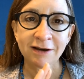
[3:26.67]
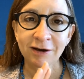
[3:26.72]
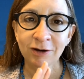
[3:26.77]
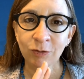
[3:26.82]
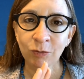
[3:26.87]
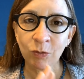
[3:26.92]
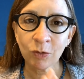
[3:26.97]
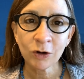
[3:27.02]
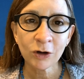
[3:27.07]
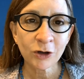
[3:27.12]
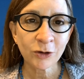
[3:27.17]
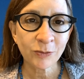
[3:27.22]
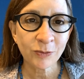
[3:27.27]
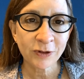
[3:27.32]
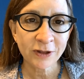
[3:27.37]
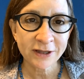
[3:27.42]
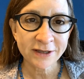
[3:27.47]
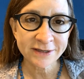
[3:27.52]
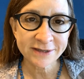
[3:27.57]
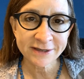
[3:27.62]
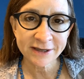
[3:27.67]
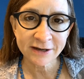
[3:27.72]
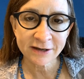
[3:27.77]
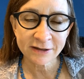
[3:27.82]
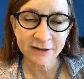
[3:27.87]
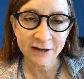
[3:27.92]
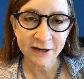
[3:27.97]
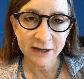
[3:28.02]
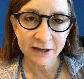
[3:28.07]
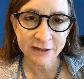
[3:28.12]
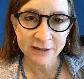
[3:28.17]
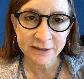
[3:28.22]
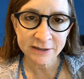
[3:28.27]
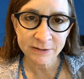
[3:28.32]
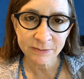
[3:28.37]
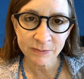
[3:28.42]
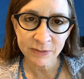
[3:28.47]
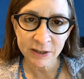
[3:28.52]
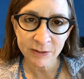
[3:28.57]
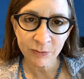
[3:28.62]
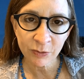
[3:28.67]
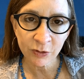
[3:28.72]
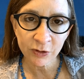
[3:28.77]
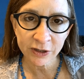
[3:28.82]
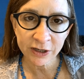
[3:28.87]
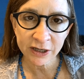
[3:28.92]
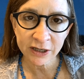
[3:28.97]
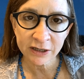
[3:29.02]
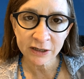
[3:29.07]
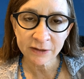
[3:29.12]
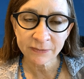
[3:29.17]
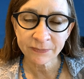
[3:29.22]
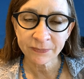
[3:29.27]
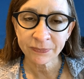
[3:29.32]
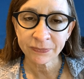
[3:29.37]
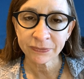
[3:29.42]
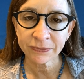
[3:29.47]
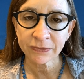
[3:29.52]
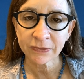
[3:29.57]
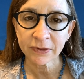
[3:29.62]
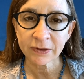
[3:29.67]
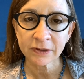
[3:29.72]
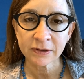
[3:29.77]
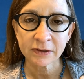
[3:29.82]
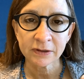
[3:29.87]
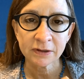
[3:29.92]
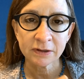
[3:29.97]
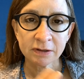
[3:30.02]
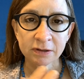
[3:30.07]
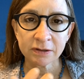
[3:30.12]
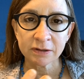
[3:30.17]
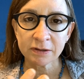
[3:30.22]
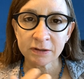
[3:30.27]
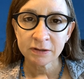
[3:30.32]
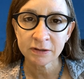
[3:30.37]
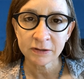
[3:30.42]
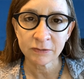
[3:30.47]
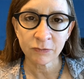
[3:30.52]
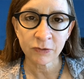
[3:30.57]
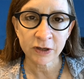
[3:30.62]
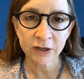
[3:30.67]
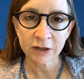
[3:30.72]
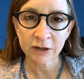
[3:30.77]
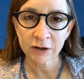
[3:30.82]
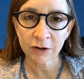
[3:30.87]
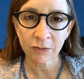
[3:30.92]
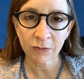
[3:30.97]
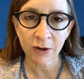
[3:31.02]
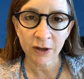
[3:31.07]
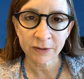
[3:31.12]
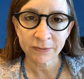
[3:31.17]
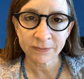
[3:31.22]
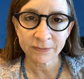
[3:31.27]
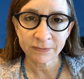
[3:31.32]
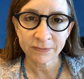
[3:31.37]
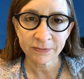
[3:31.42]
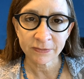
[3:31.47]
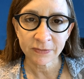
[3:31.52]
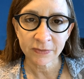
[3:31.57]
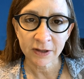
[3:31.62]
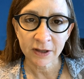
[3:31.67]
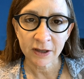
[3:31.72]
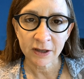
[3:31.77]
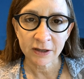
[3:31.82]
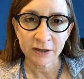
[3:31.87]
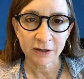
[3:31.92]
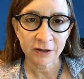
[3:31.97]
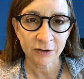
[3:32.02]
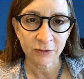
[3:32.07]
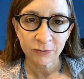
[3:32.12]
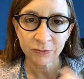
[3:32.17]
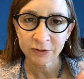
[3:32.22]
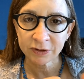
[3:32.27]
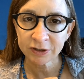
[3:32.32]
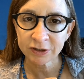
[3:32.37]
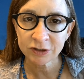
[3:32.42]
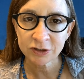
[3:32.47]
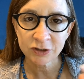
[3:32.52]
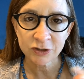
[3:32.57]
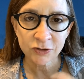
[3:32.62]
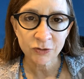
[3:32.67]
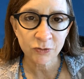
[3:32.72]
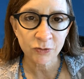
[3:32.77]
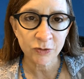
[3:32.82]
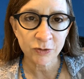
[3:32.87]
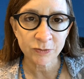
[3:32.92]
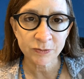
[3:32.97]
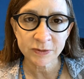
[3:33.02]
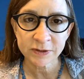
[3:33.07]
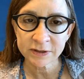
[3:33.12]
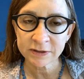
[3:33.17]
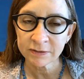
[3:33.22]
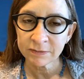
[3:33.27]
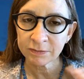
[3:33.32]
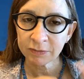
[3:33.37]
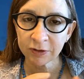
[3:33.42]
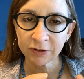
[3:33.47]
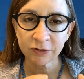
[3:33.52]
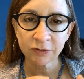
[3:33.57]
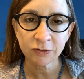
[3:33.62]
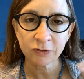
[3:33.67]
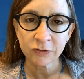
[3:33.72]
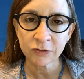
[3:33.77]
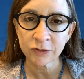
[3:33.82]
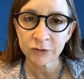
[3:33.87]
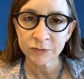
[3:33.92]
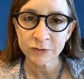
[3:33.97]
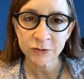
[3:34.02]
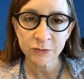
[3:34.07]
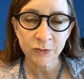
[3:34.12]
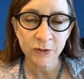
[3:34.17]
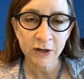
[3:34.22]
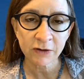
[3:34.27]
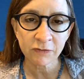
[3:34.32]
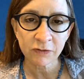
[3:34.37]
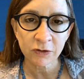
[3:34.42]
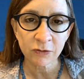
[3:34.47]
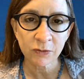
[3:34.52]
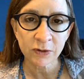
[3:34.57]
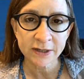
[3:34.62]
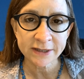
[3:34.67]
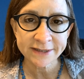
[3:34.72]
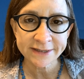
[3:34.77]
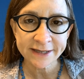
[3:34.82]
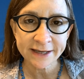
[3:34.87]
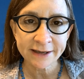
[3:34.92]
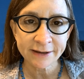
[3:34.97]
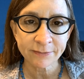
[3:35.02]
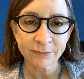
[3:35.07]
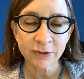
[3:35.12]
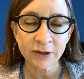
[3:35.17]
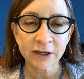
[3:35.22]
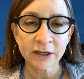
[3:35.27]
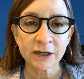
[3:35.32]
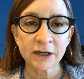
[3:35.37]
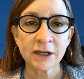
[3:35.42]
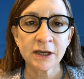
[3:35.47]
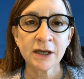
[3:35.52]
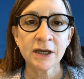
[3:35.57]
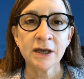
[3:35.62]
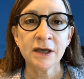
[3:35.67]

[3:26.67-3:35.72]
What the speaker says: a workplace setting that has some people in it. We could go on. Religious groups, political groups, whatever you want to say. But